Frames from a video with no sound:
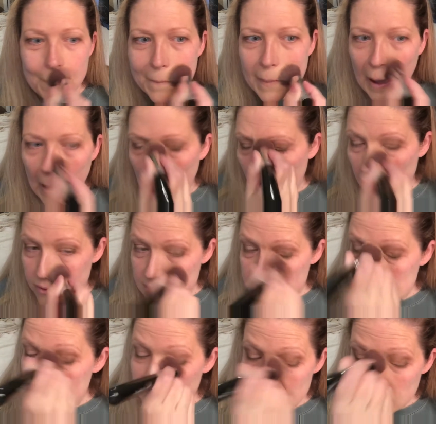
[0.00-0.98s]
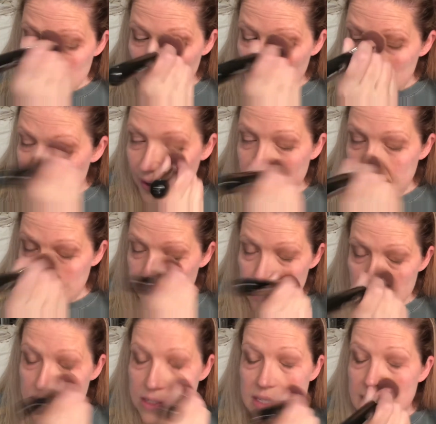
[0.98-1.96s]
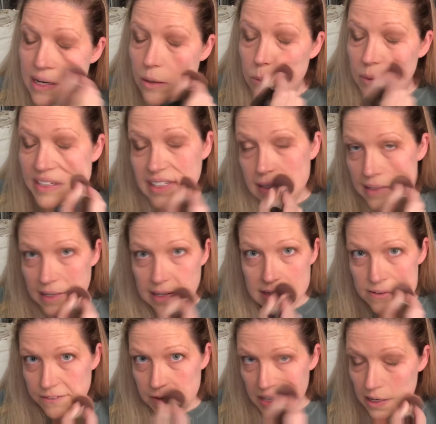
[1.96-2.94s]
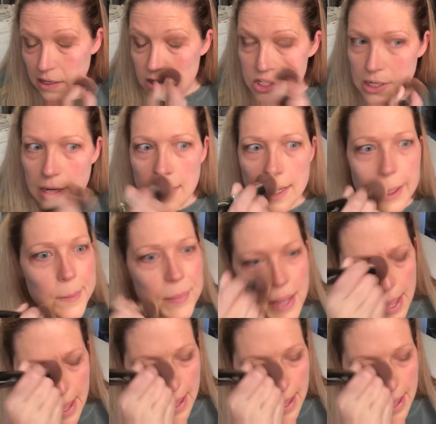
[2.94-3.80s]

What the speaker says: have several foundations that I really need to finish up,